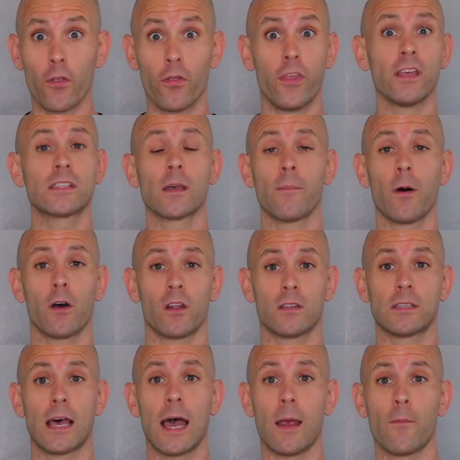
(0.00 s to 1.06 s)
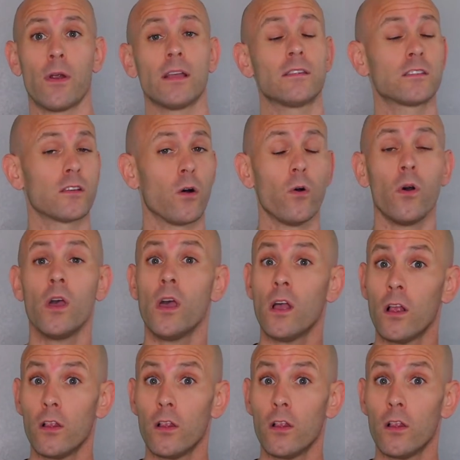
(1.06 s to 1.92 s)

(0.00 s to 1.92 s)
for this amount of time, right? So